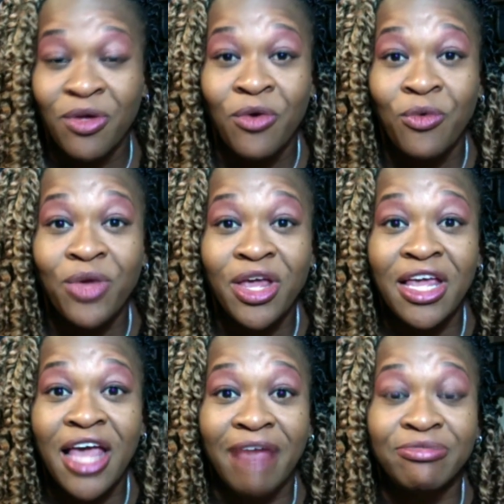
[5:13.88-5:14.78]

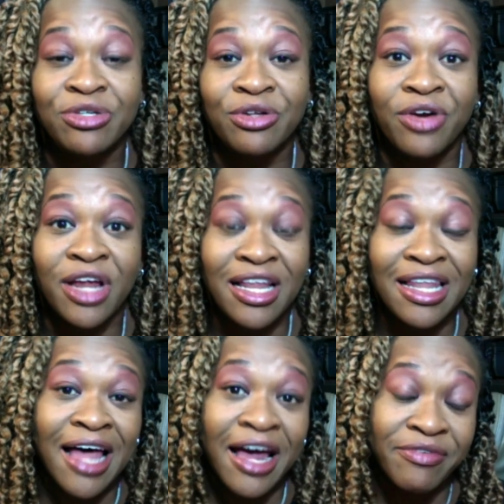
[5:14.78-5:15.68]
We have to learn a
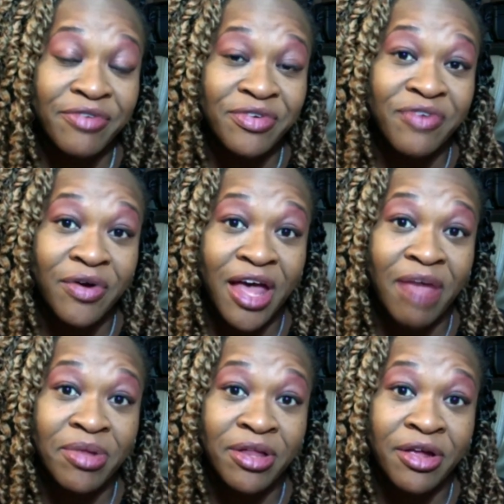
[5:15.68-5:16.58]
lot of new
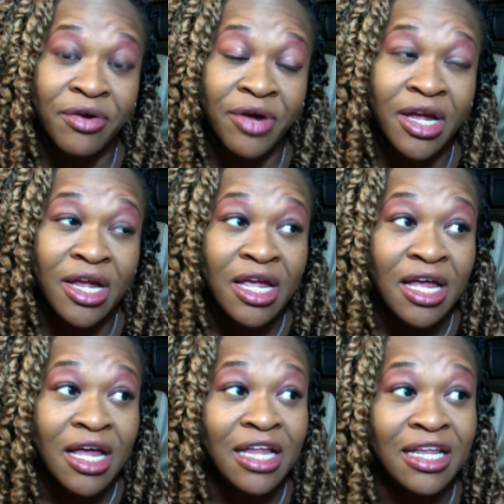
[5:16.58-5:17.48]
vocabulary,
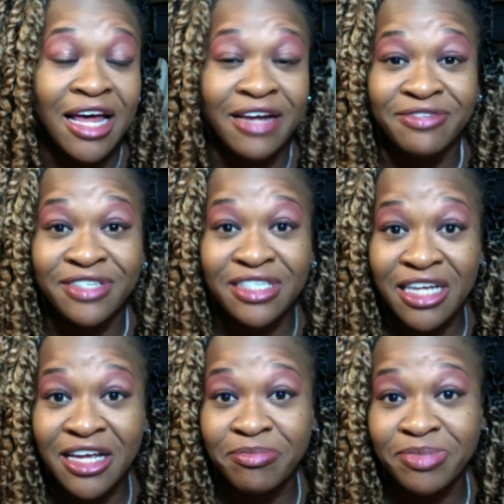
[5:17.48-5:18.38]
a lot of
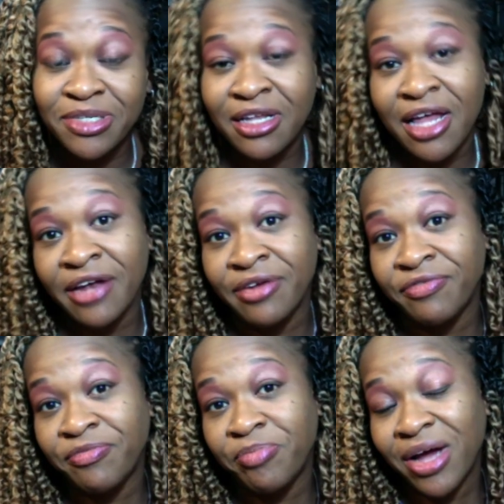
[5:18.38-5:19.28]
steps, a lot
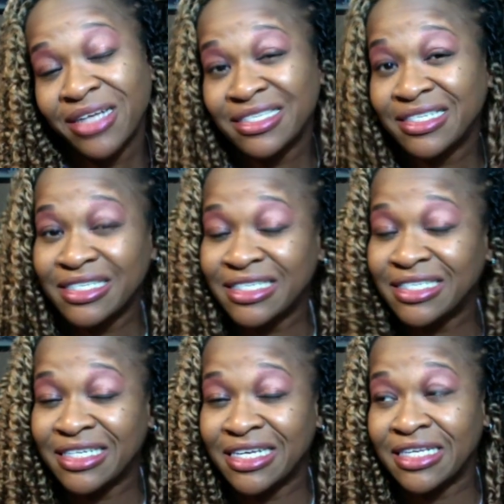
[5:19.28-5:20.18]
of
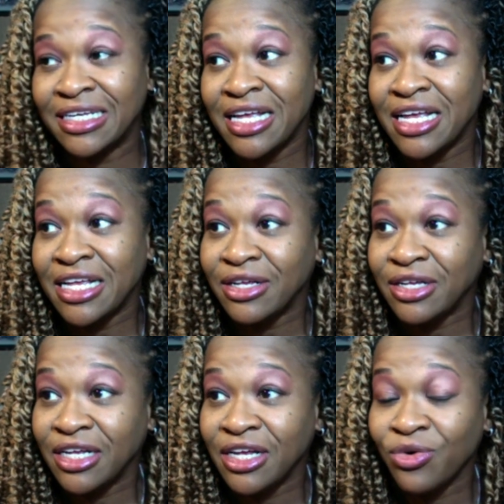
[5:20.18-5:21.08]
processes, and
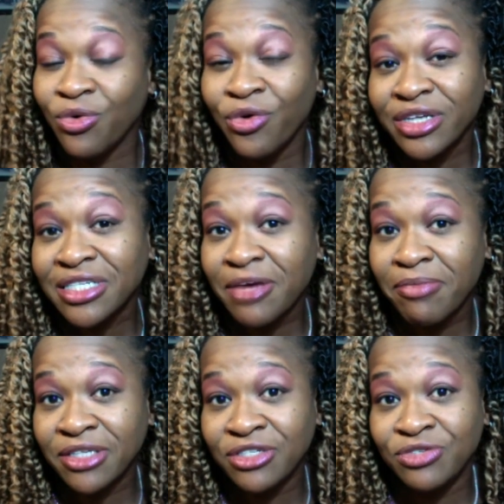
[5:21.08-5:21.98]
in order to help
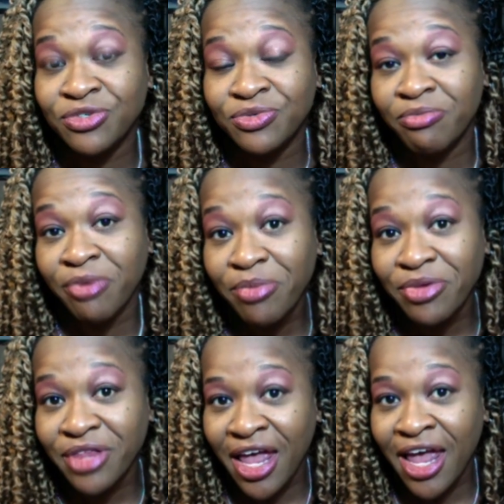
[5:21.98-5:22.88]
my students
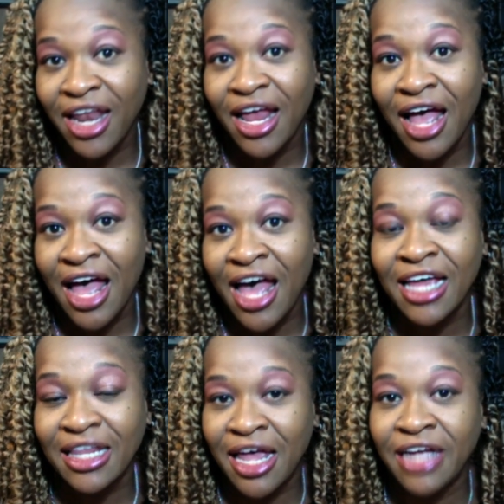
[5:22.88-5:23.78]
remember that,
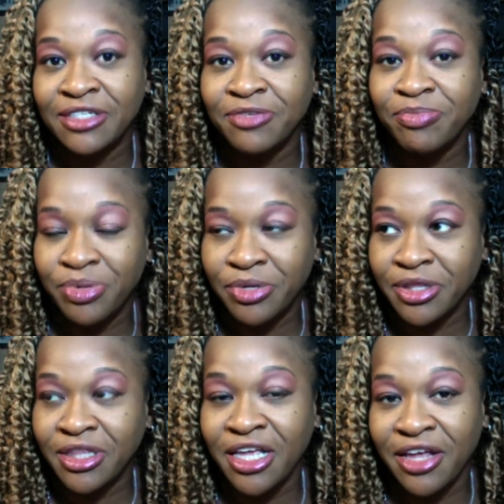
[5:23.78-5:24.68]
I like to
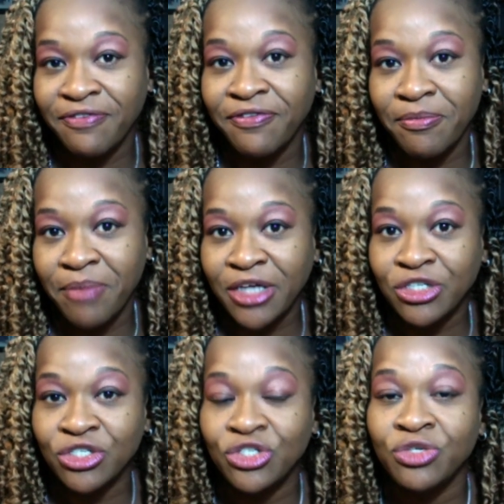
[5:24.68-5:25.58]
put the
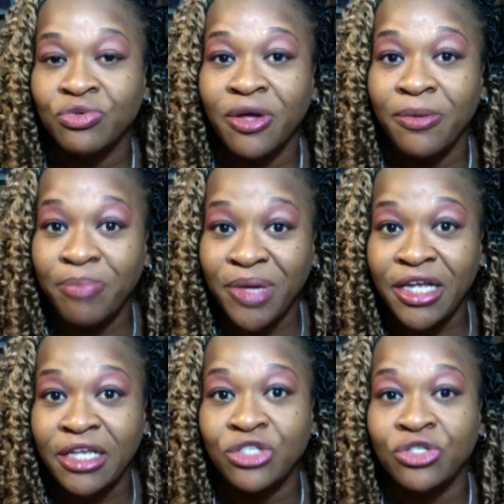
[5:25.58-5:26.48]
information to a
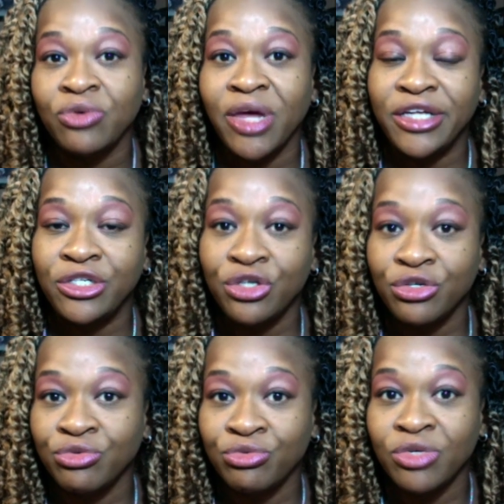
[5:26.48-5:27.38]
beat, to a
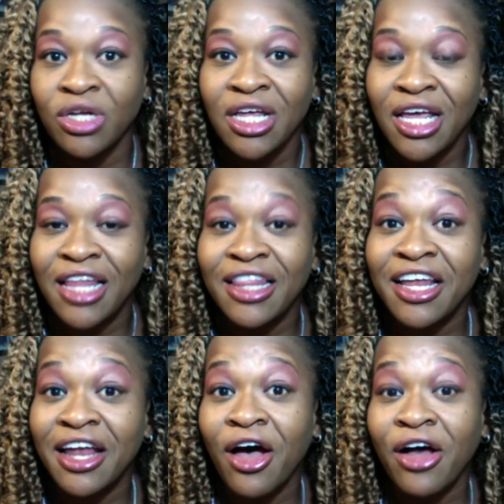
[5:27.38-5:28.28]
tune, and
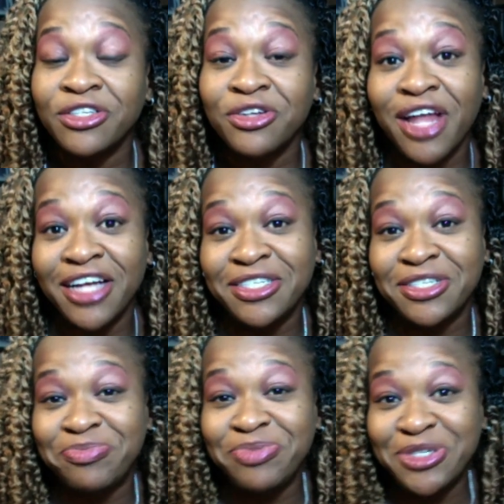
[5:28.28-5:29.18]
then I also like
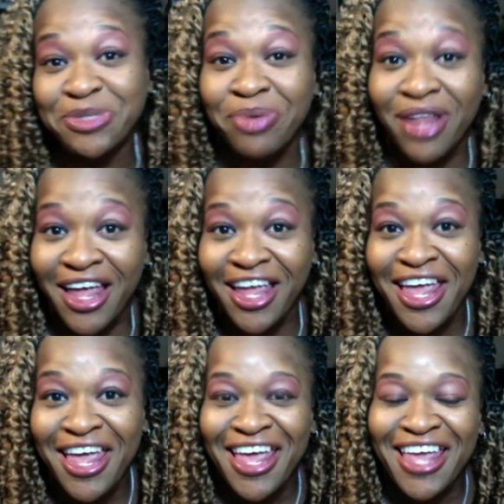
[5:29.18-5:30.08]
to push
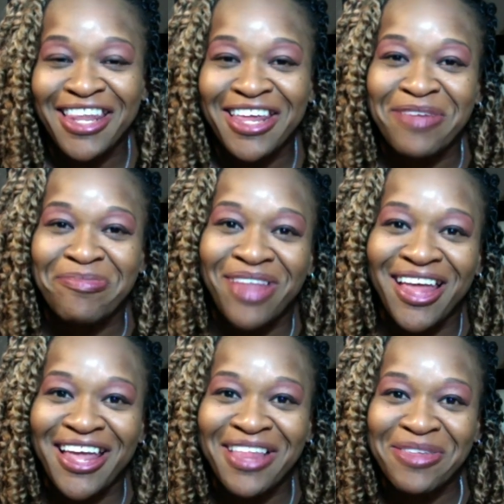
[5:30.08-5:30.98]
play and let it
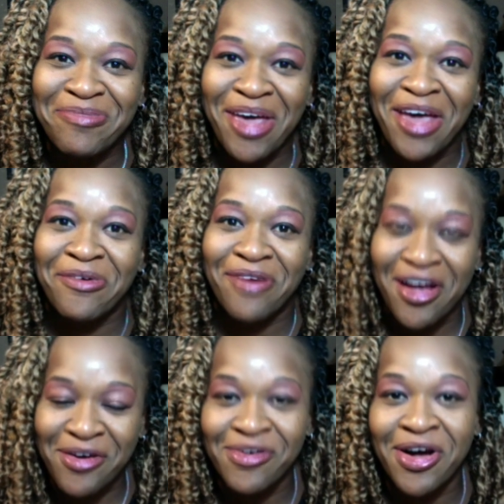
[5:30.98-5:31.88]
play in the
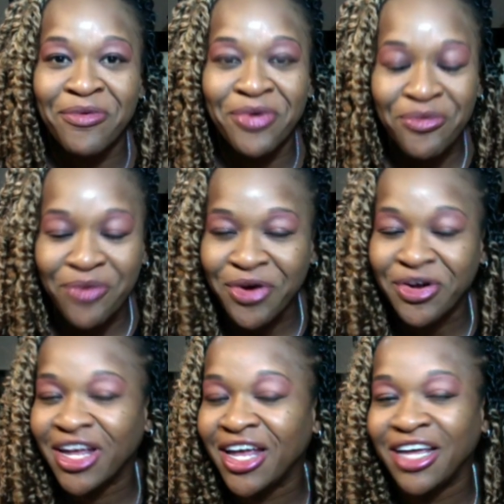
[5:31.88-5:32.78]
background while we're
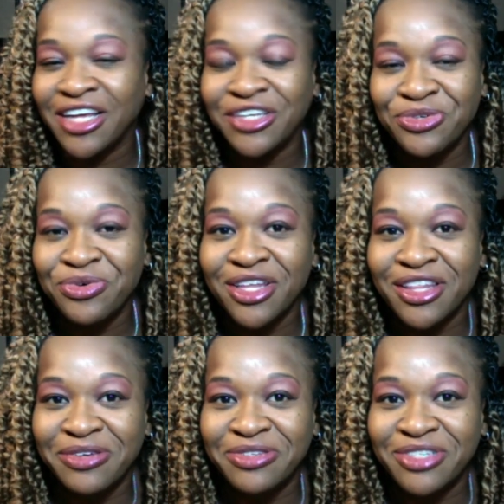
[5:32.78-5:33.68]
working and doing
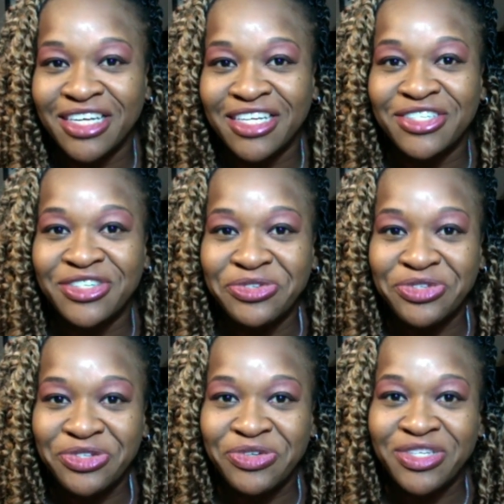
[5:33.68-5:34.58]
those things so
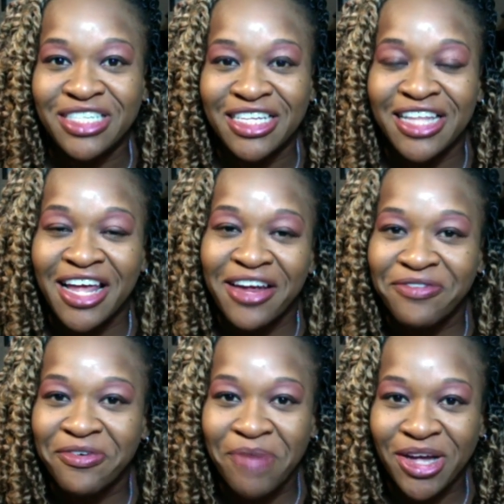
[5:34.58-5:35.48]
students get that
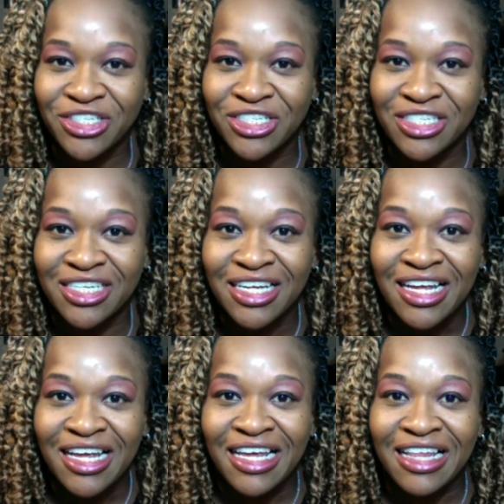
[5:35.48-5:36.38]
information
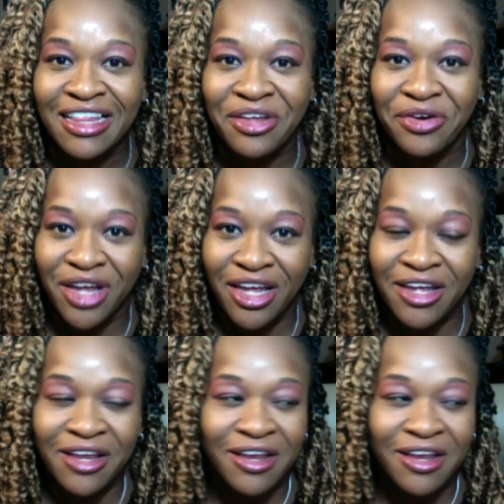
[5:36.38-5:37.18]
in their head.